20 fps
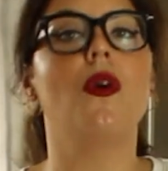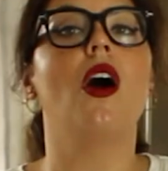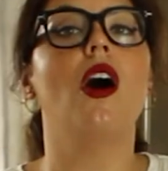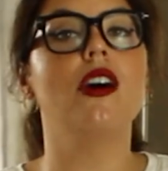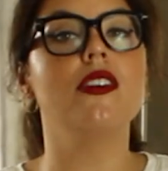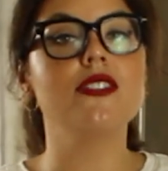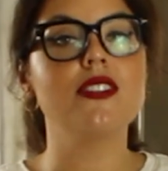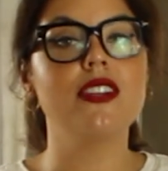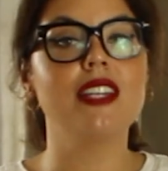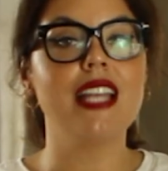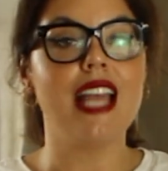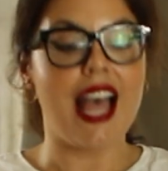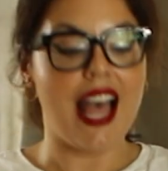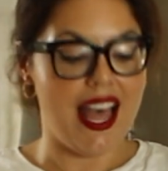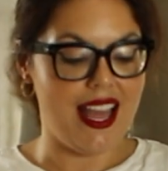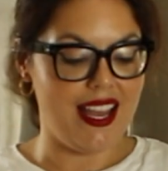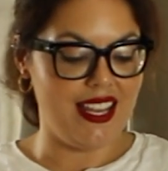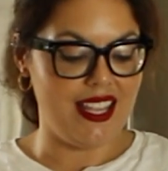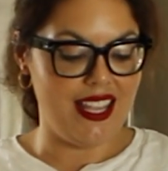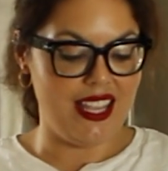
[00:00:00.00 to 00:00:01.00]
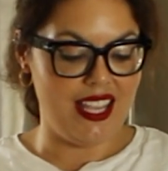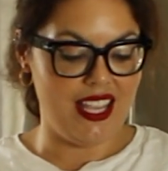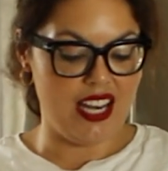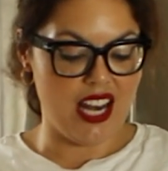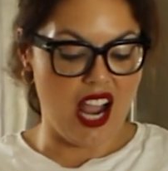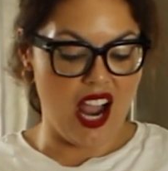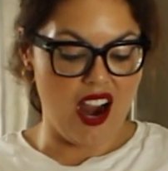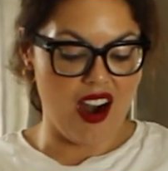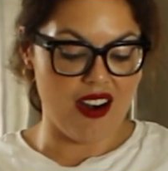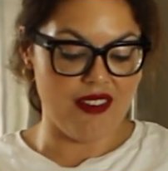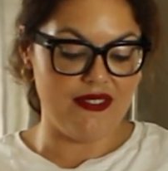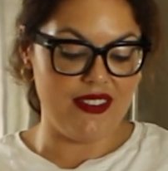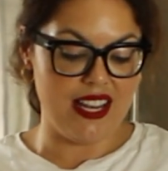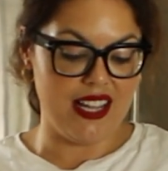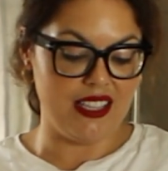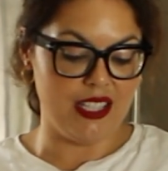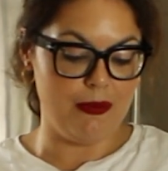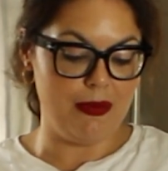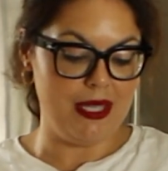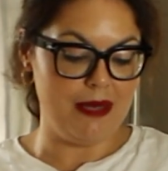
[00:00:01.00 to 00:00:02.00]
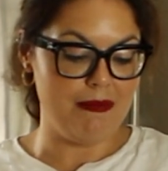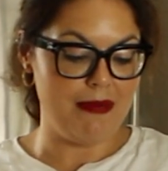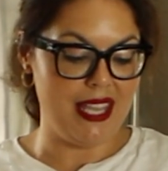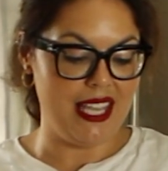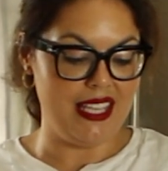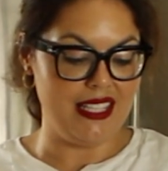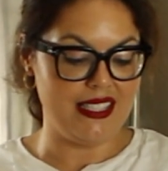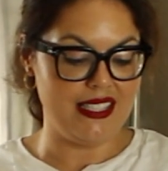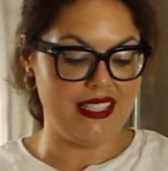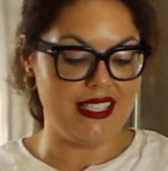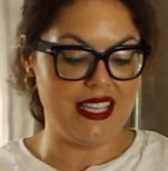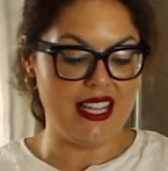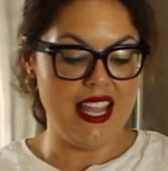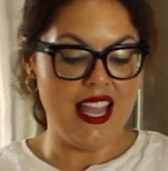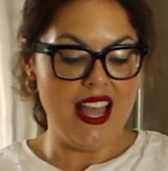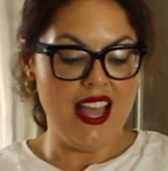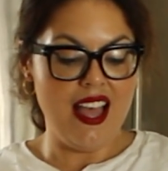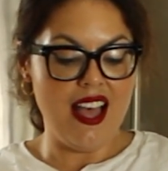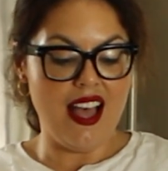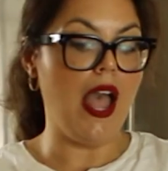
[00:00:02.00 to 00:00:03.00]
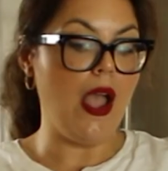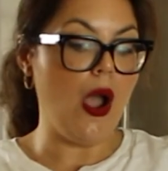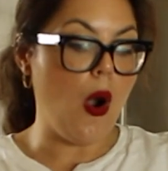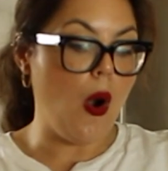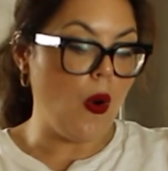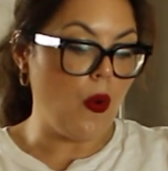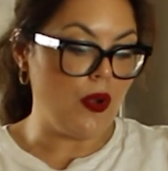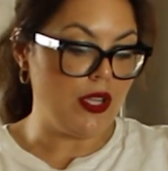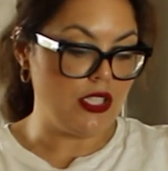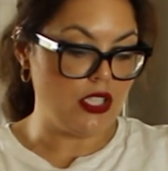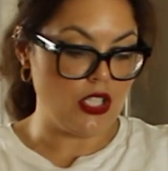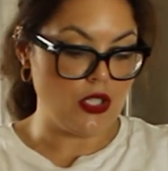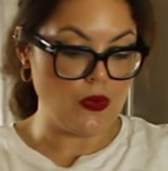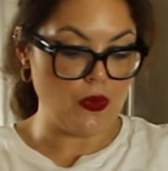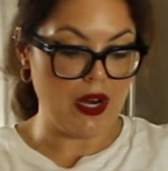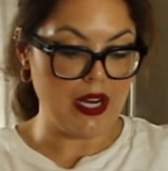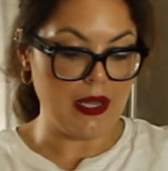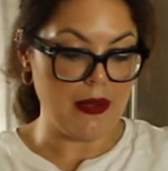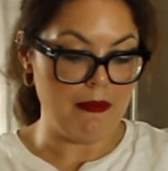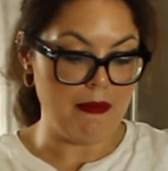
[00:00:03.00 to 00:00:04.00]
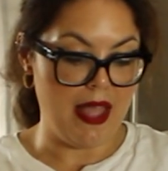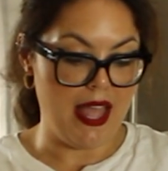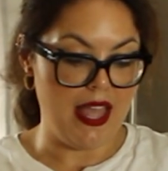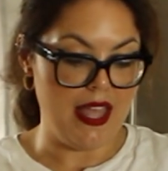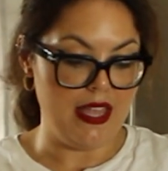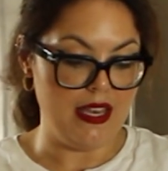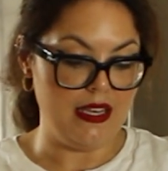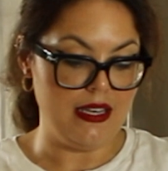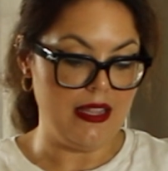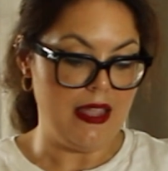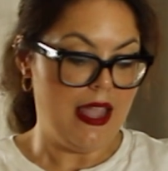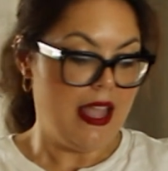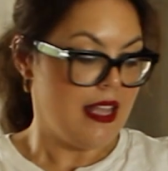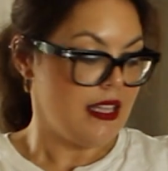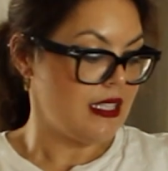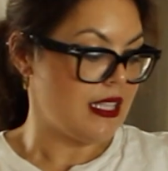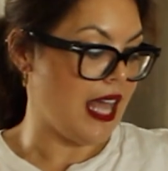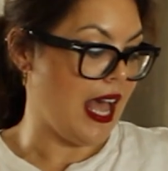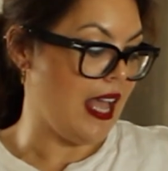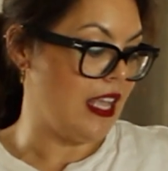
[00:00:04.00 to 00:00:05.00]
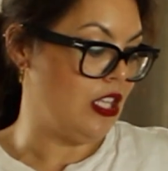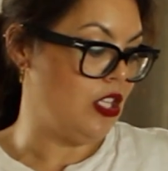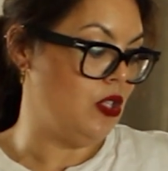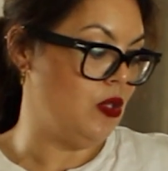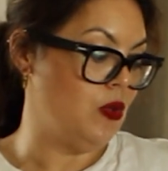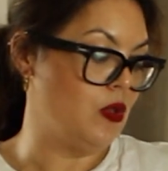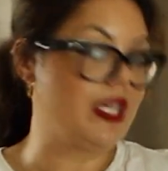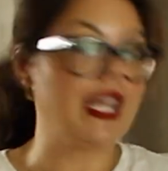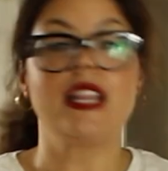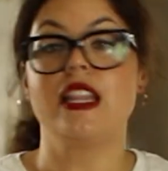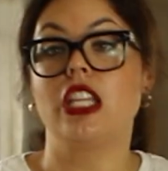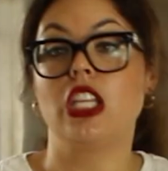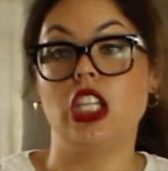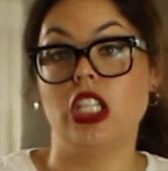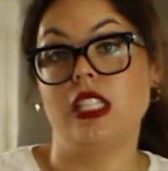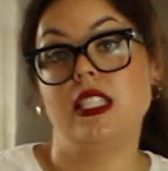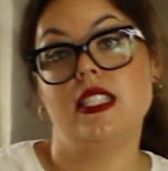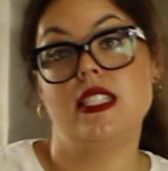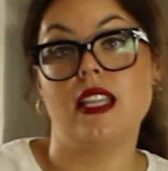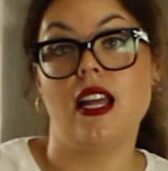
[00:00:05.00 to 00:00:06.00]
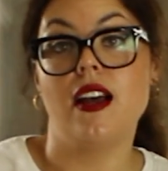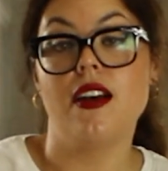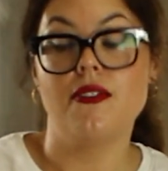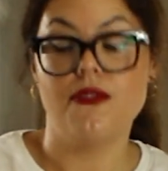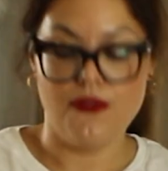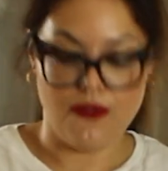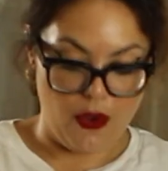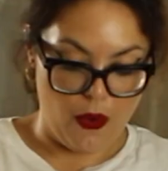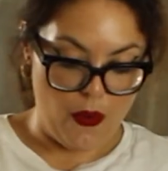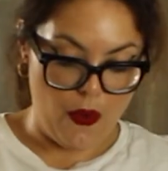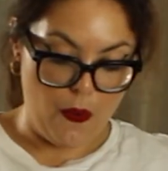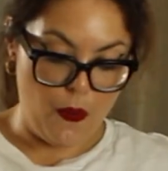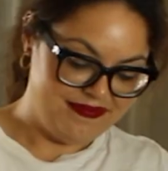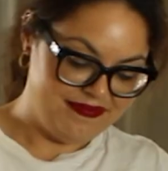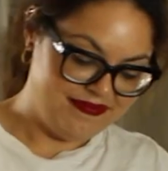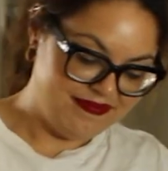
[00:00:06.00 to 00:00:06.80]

we're also gonna add in our vanilla bean paste. I always just recommend that you get the good stuff. Ooh.